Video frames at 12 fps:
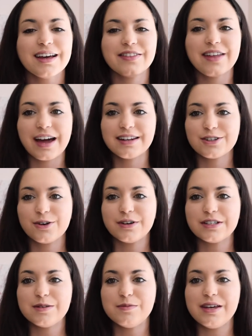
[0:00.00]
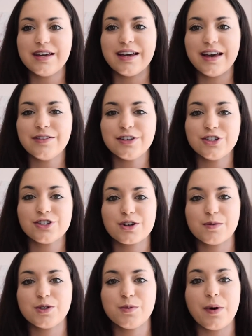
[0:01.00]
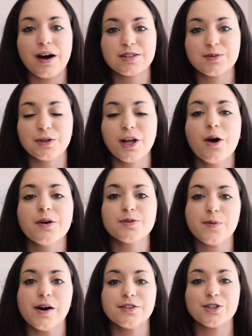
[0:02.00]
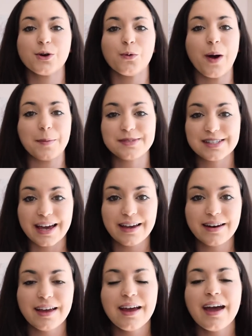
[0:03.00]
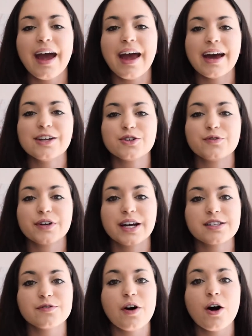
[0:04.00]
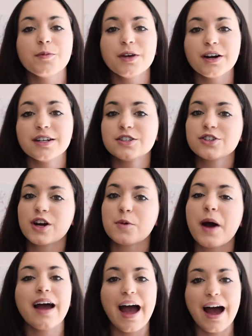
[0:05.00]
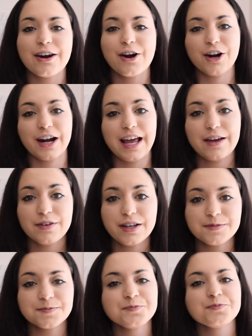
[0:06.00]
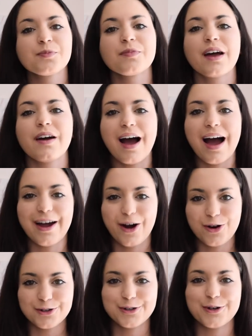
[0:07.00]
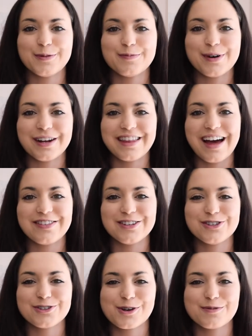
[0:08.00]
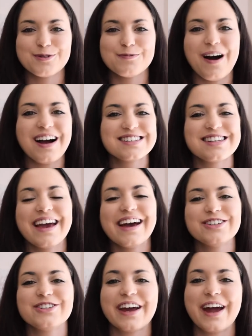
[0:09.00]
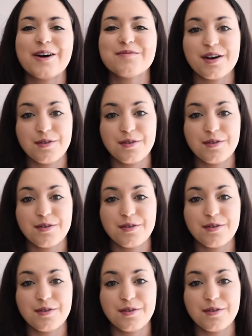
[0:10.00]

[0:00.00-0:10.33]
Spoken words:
That is going to be in the description box below as well as her website. And don't forget to follow me on Instagram at Heart Haven. I also am putting that in the description box and check out my